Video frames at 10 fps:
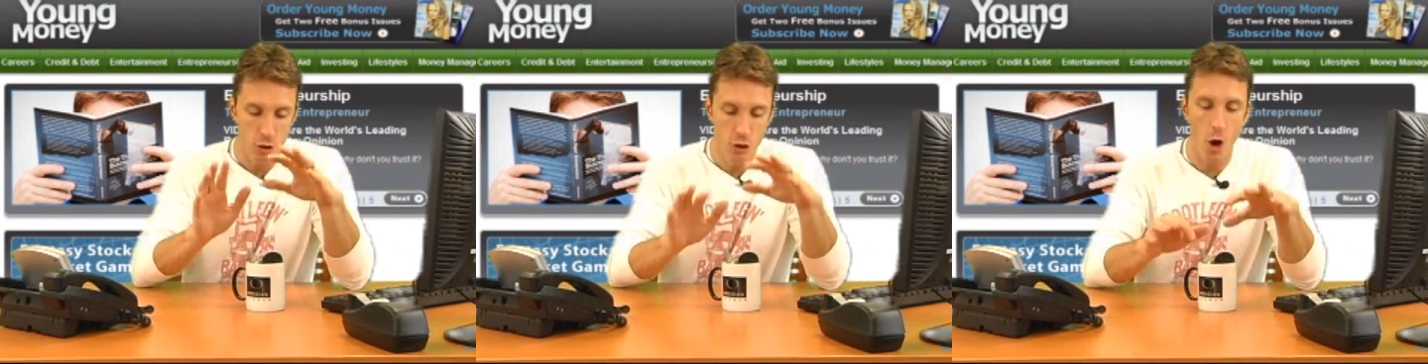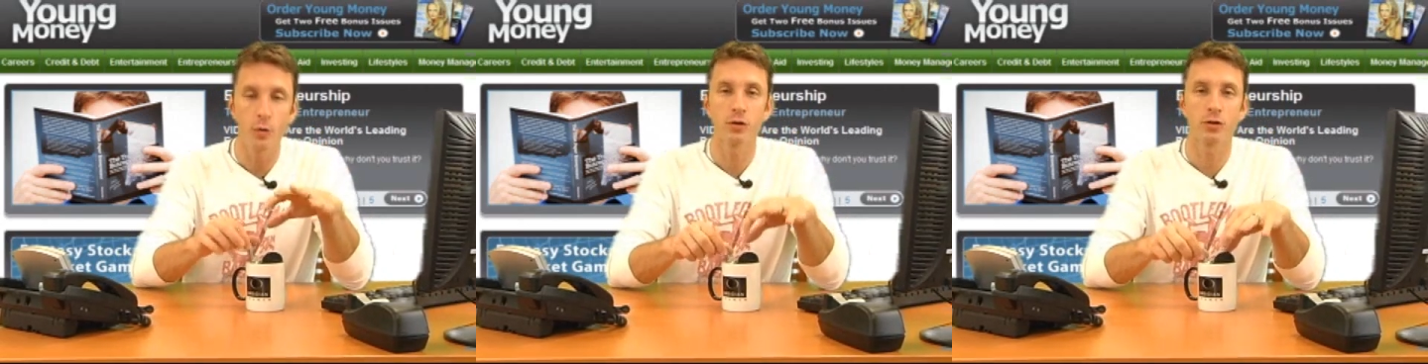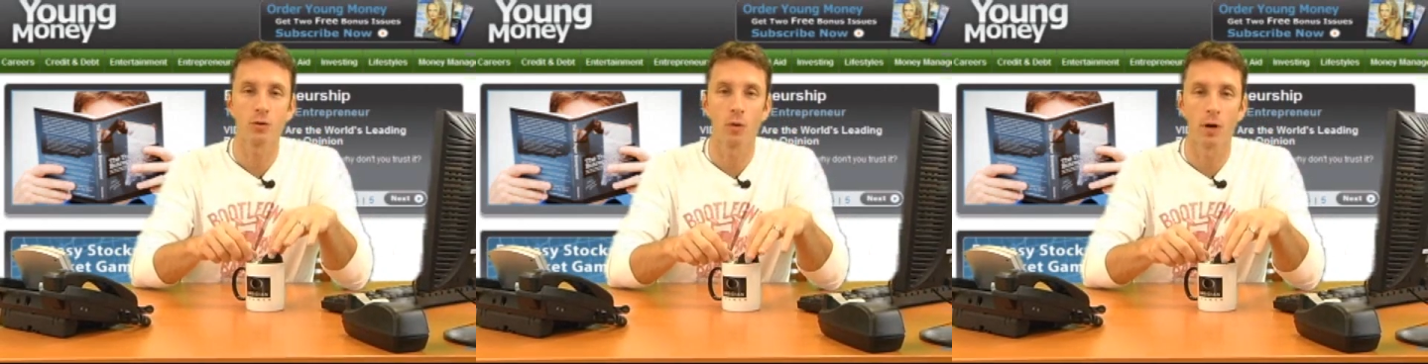Don't
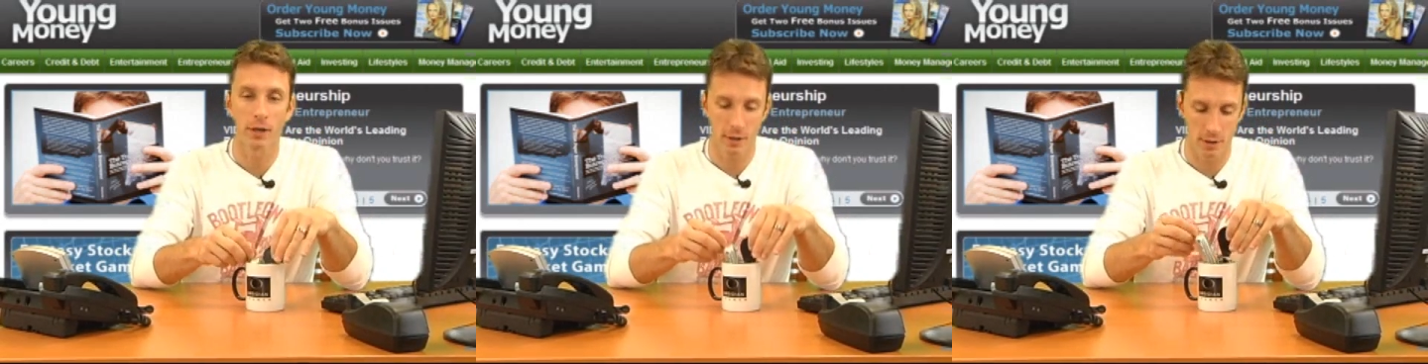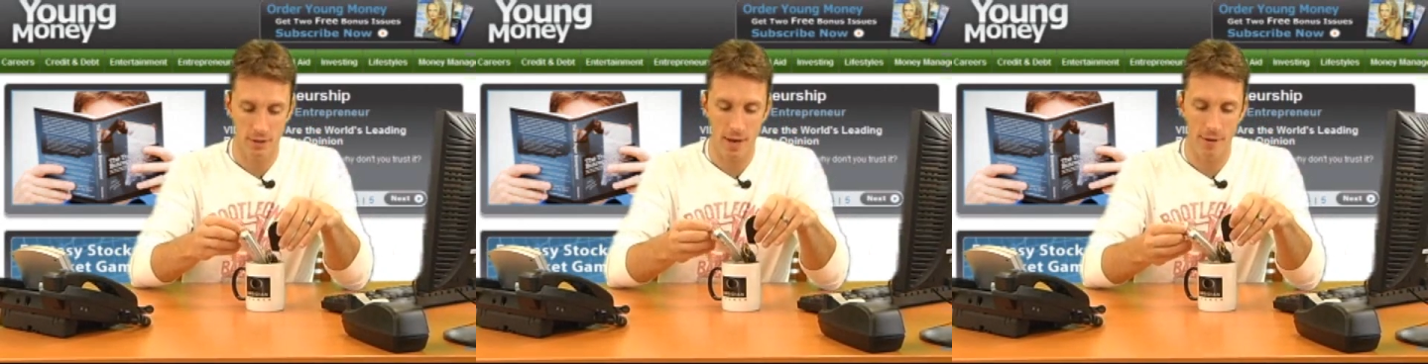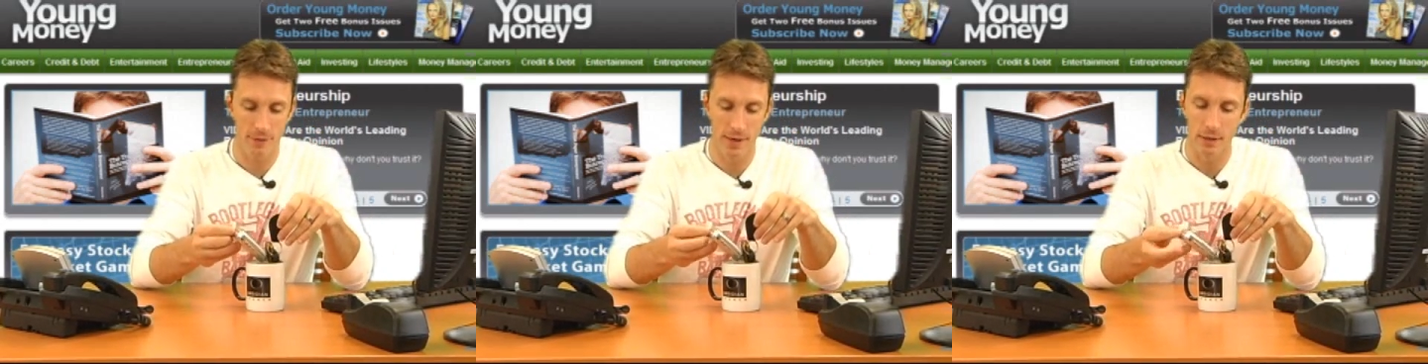store your
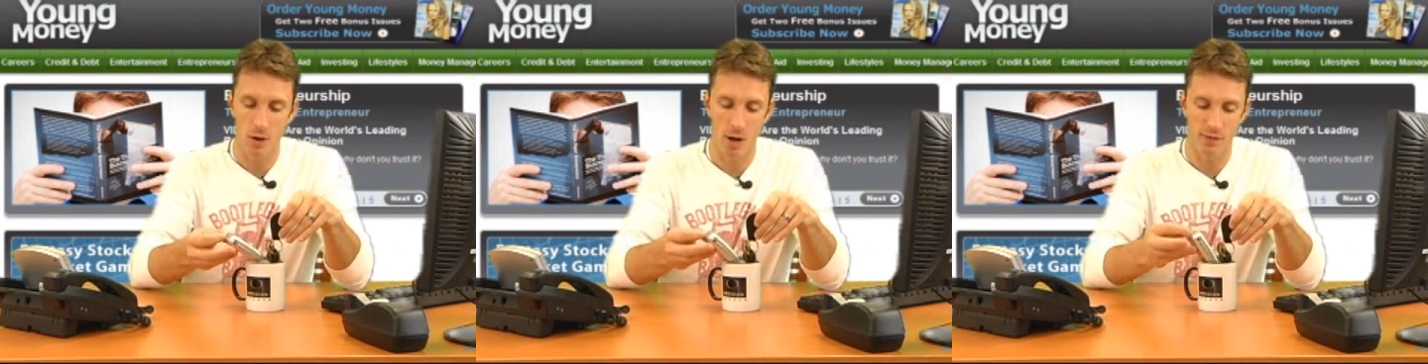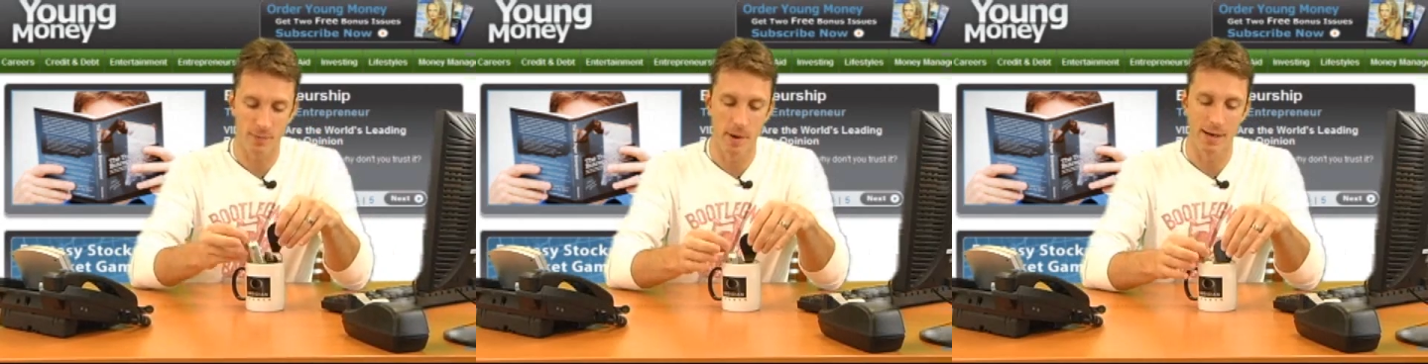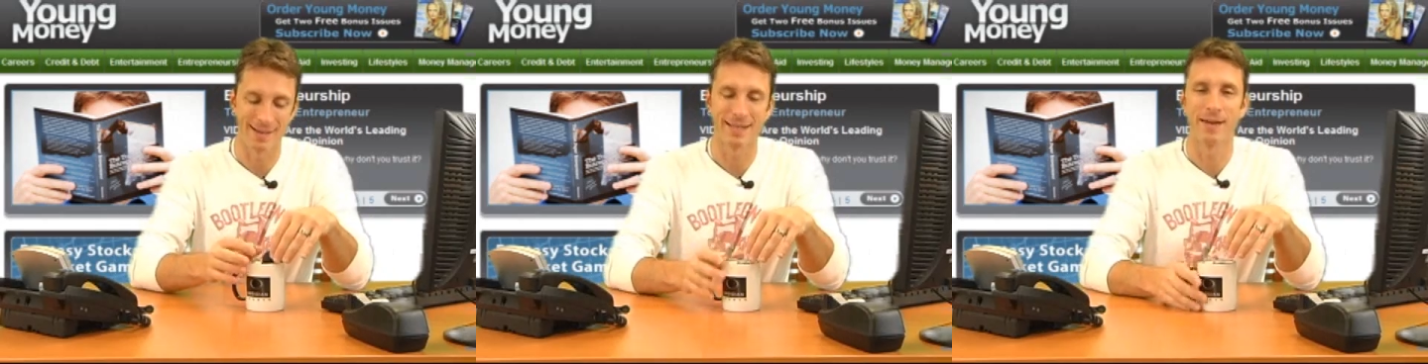stuff in coffee
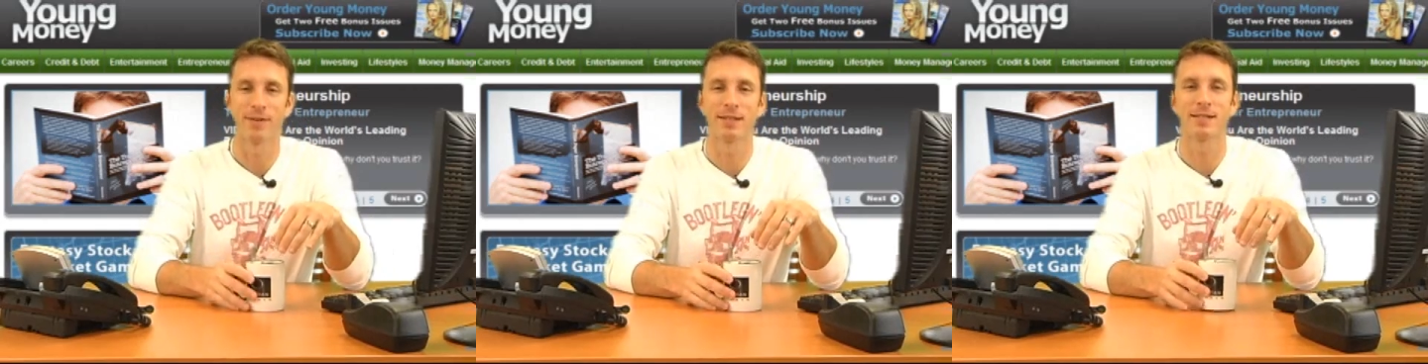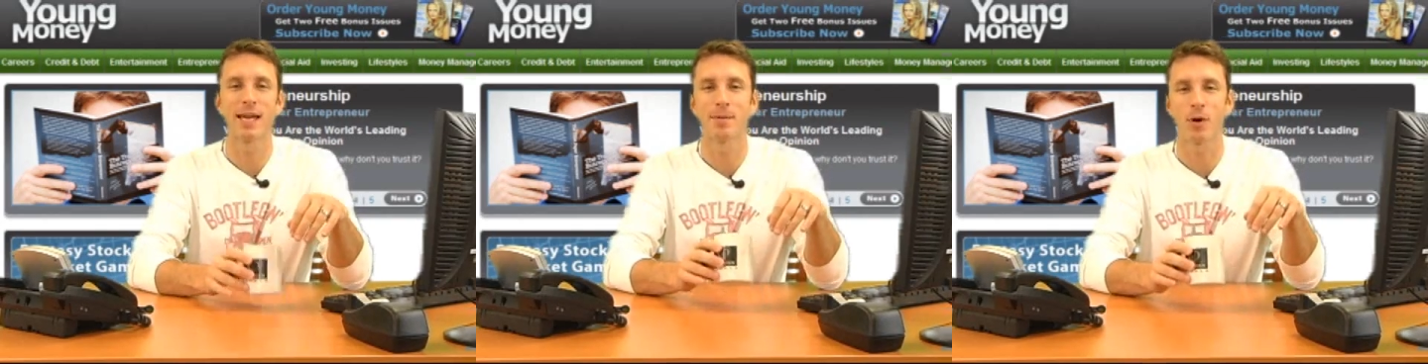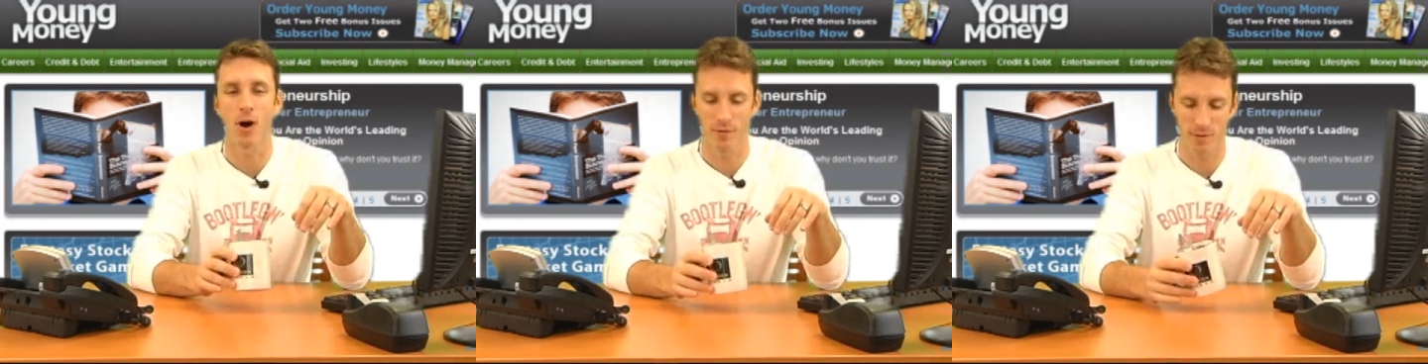mugs if it's the same
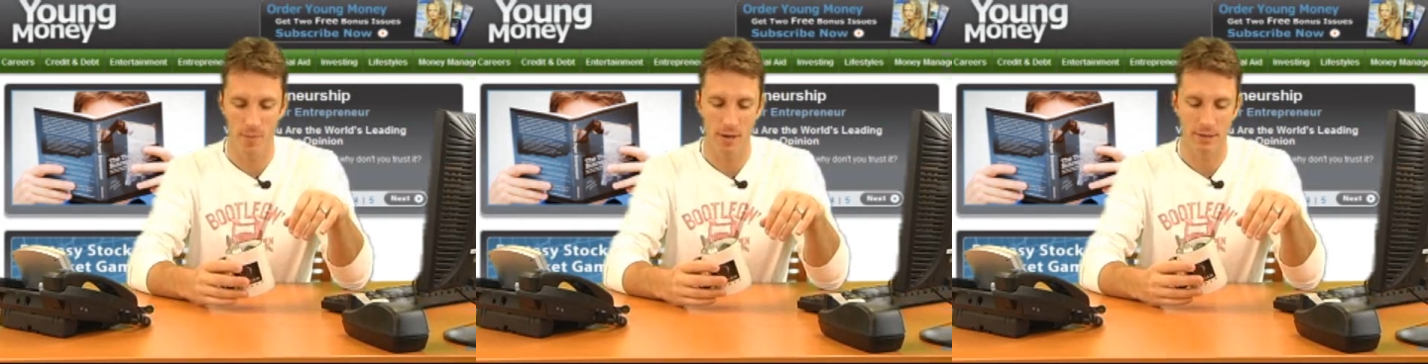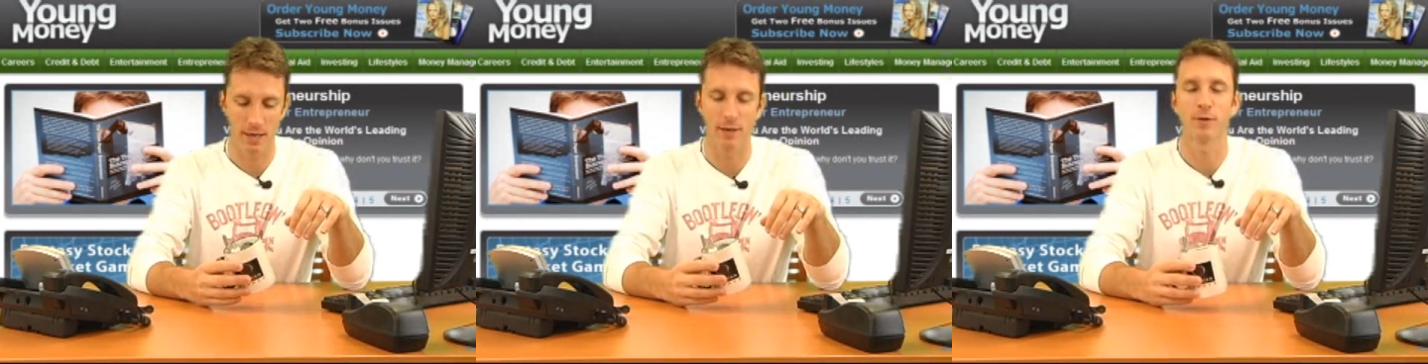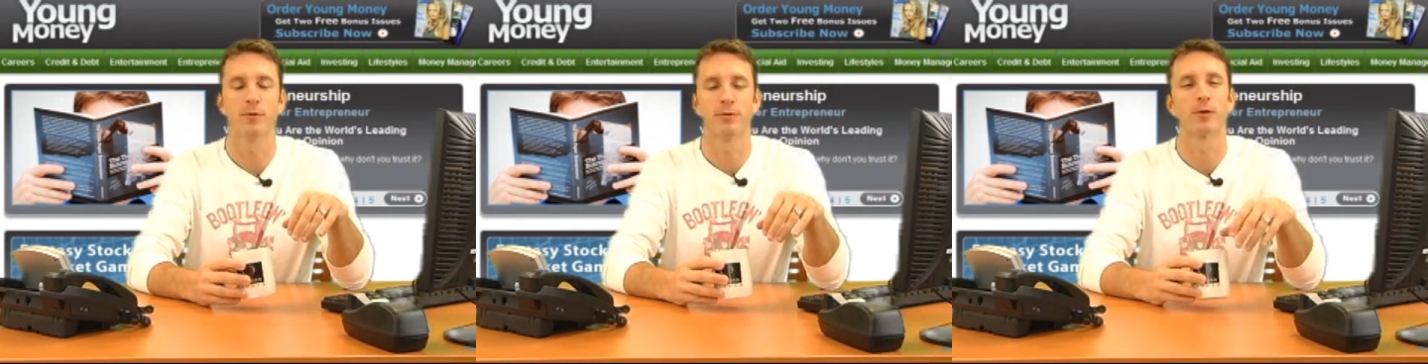coffee mugs that you
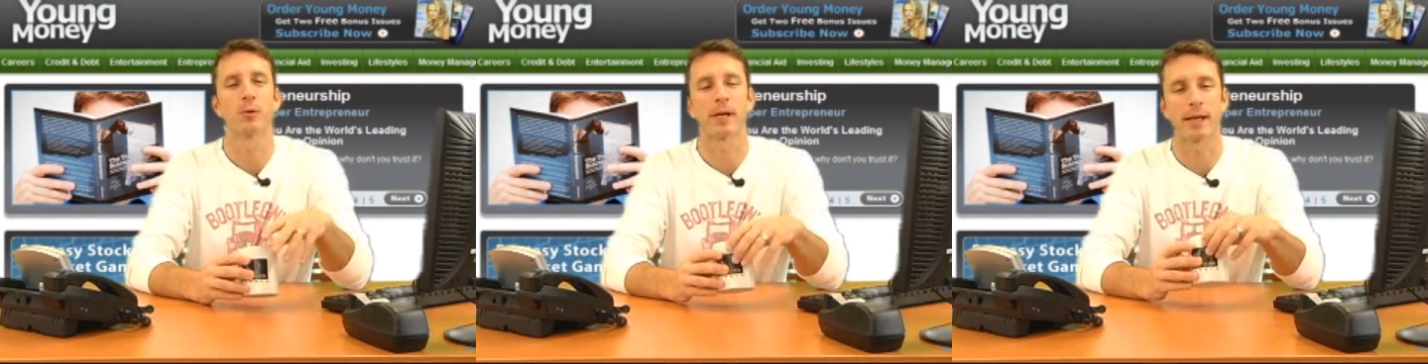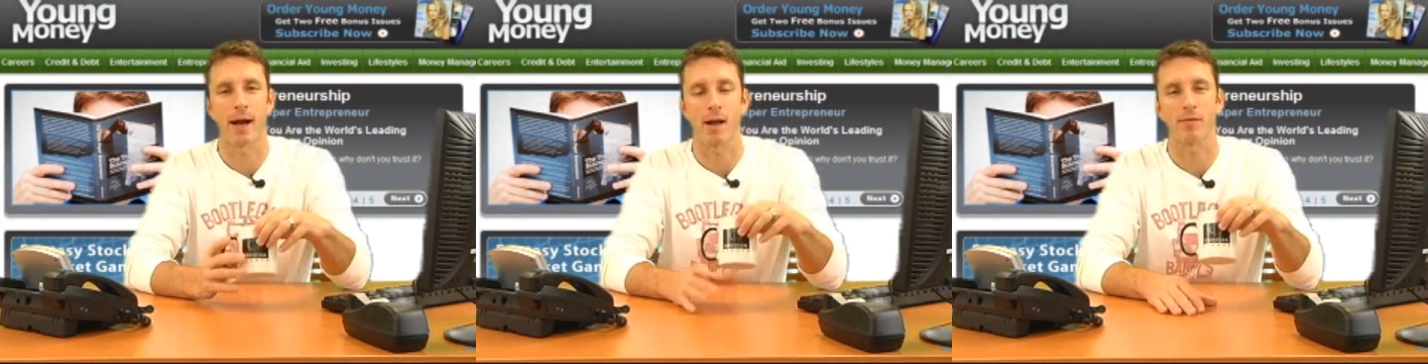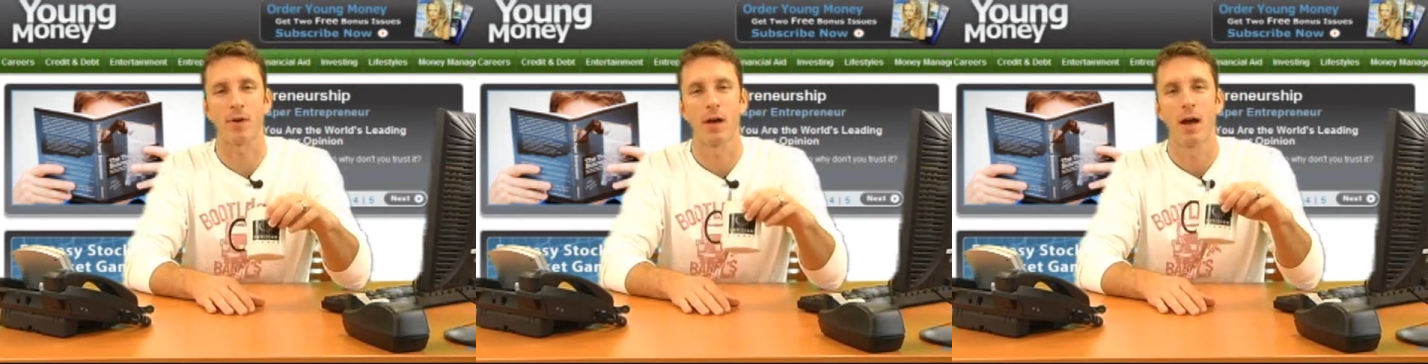use to drink out of.